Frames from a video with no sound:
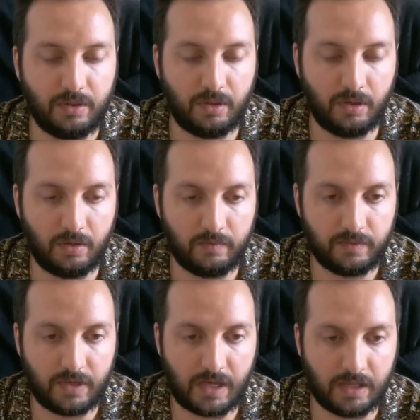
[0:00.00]

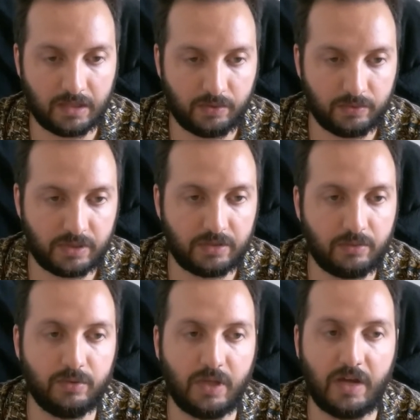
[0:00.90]
of algo that
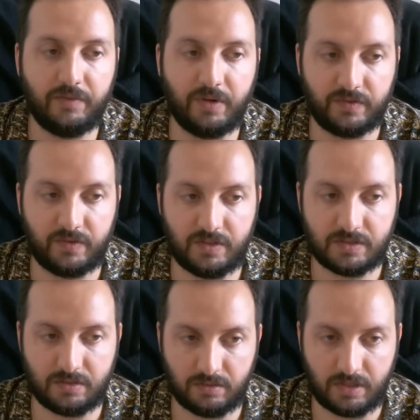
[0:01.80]
could ever
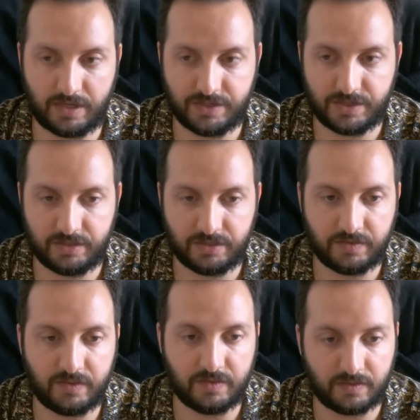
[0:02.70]
exist on the ledger.
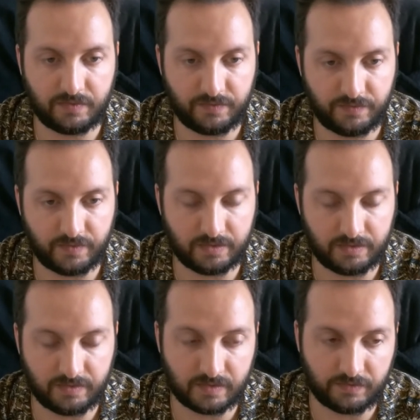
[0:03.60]
This is a, uh,
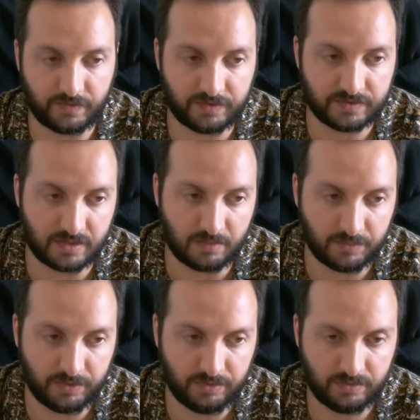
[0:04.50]
this is a fixed
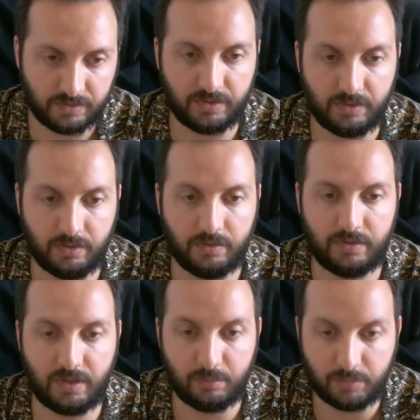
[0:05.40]
number,
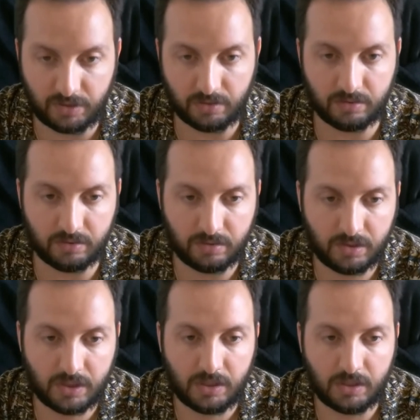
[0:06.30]
10 billion
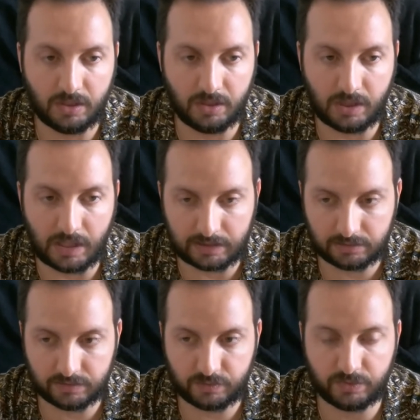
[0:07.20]
uh,
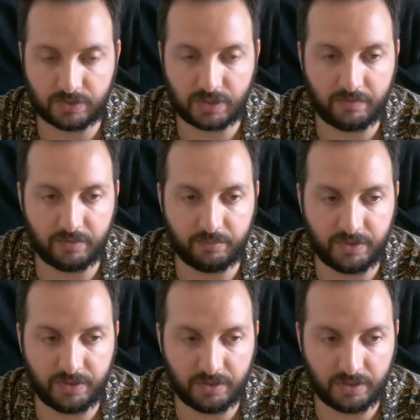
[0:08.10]
algos will ever
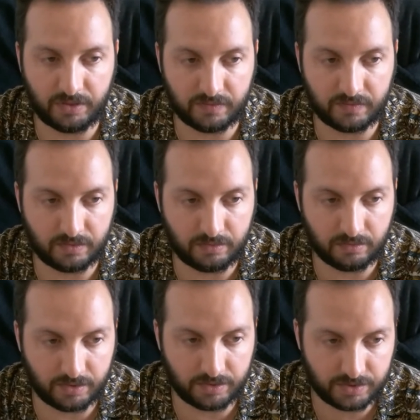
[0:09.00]
be in
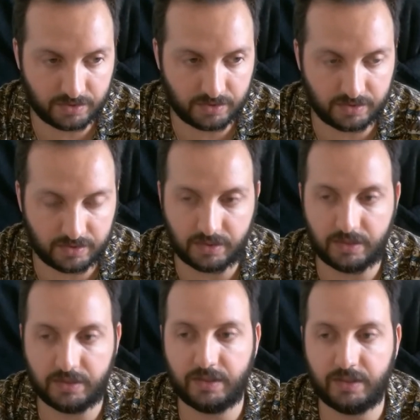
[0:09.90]
circulation in,
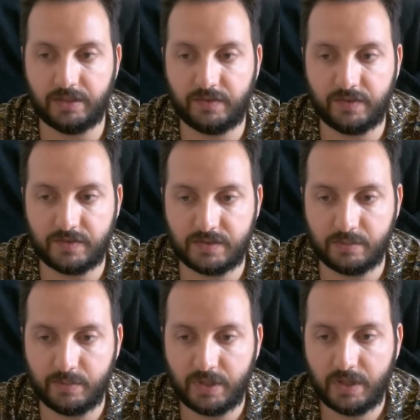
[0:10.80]
in, in the
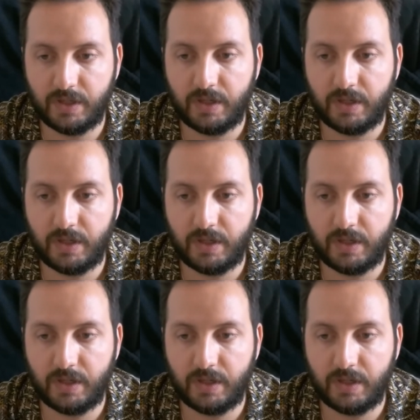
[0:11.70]
system.